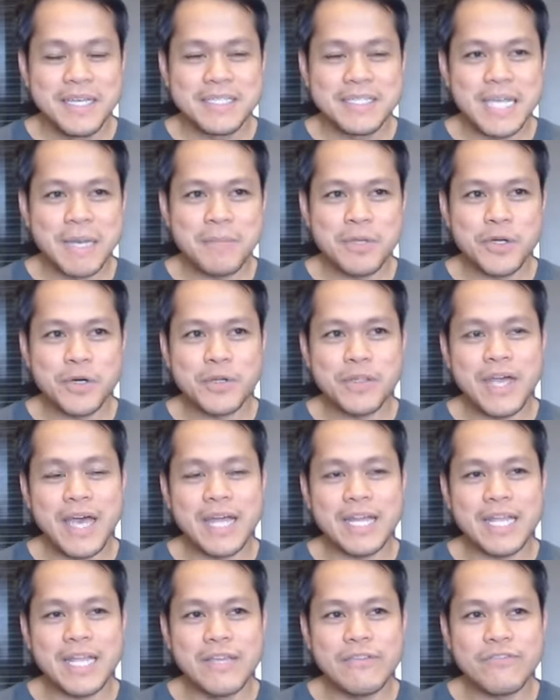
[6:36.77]
Sabi ko
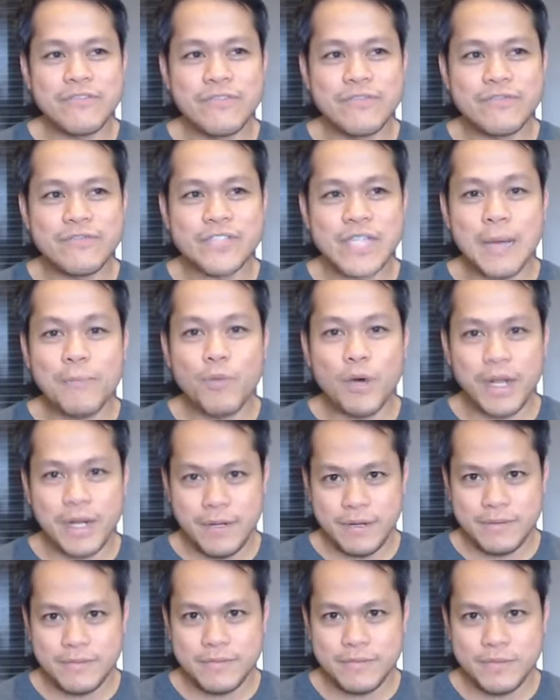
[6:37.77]
that if
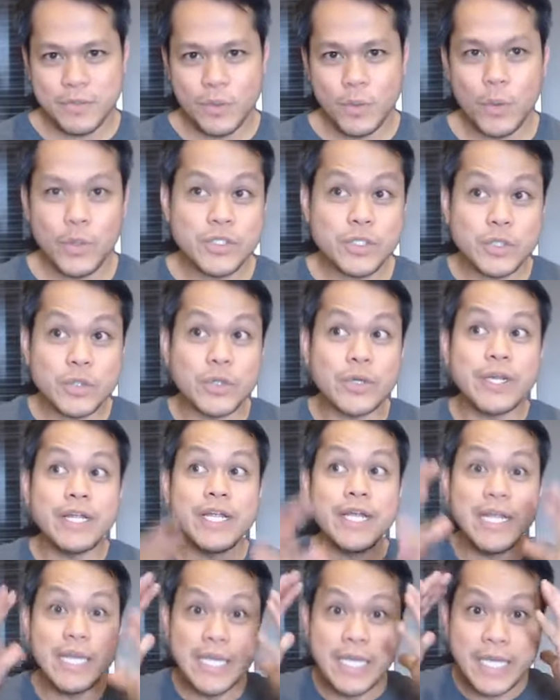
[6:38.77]
someone who is
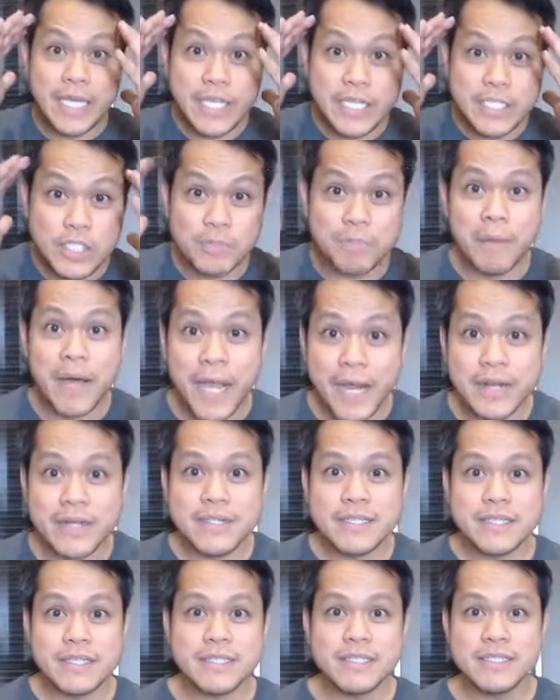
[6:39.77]
really
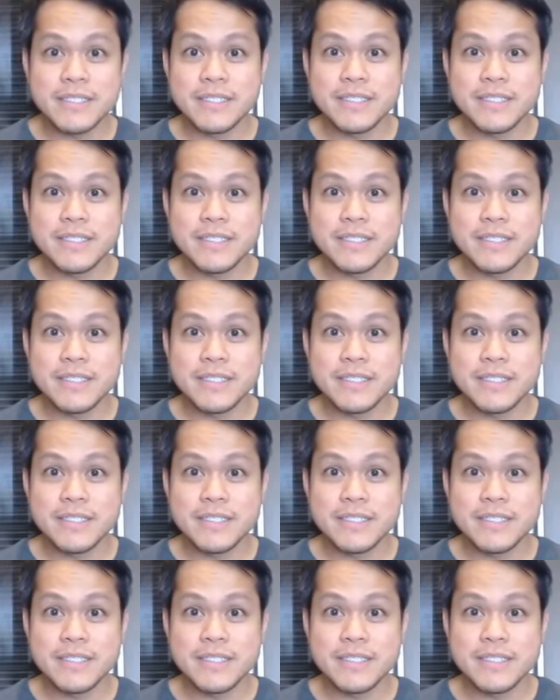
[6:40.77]
inspired